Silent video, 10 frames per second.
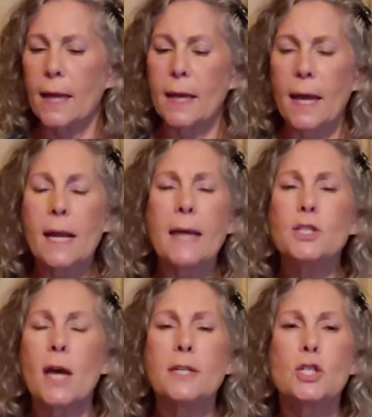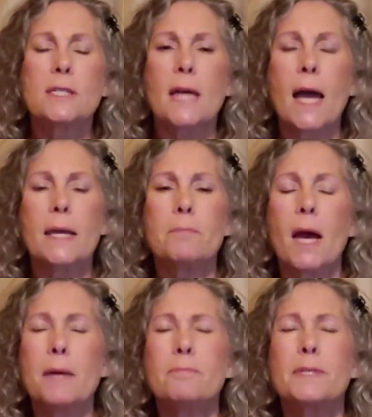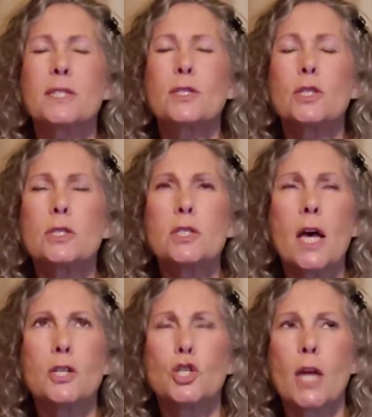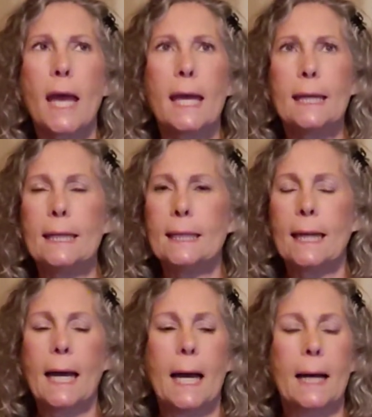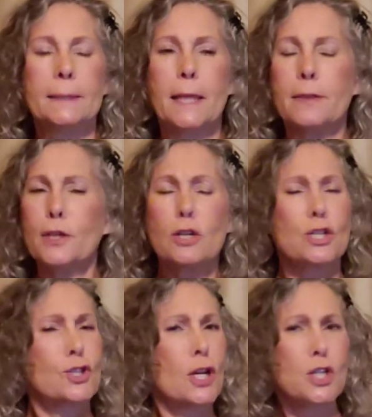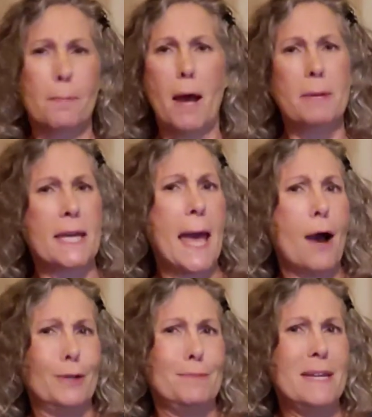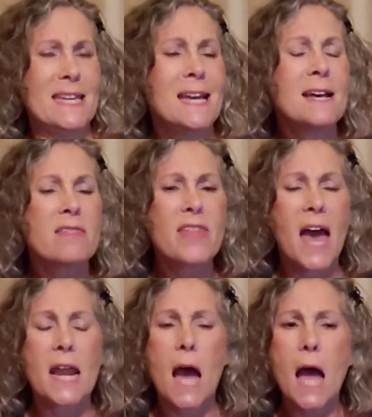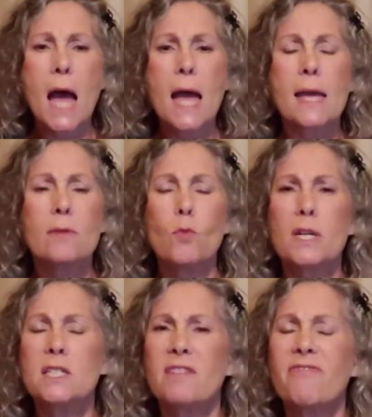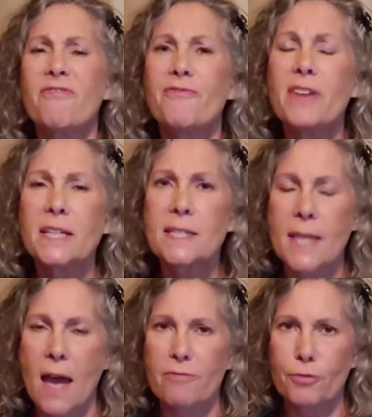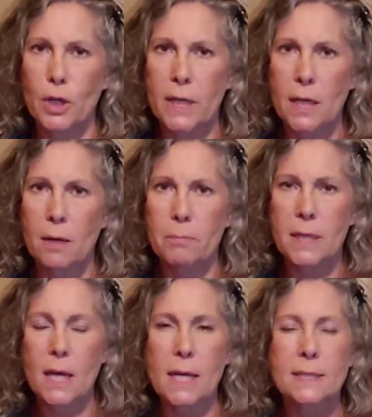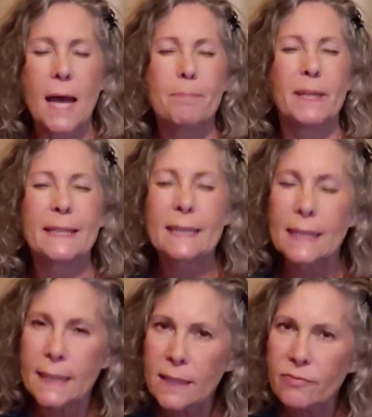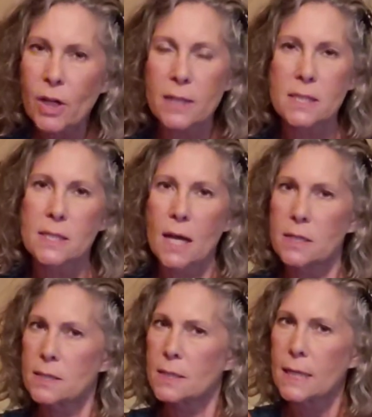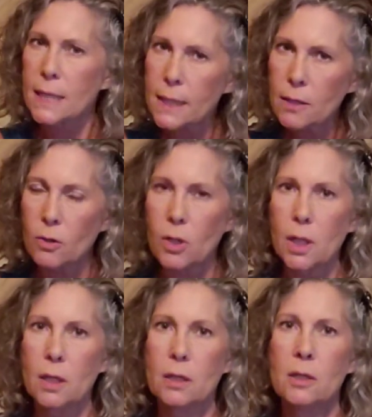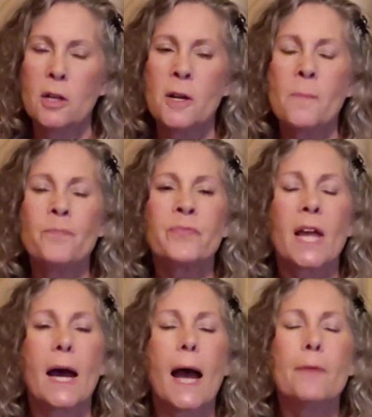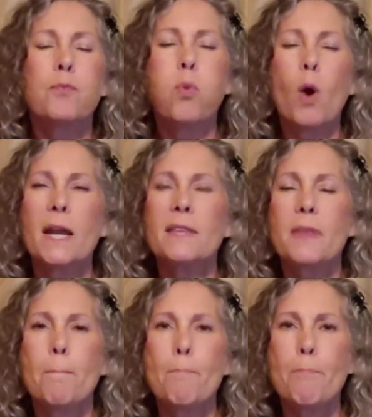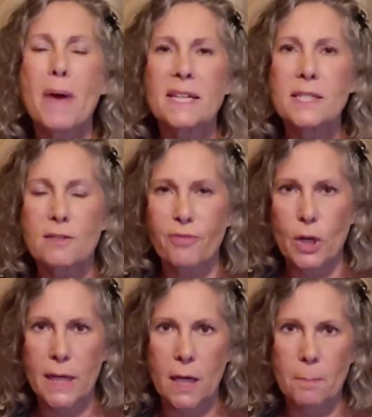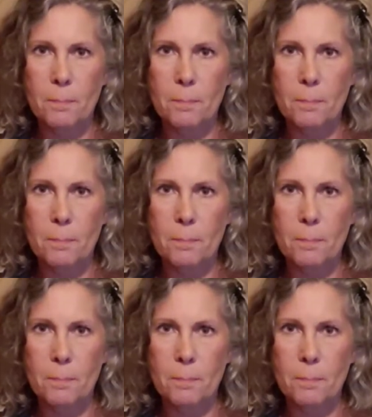I'm such a, there is such a mama cow in me that I wanted to fix that for him, because I believe God designed us to heal. I wanted the best for him.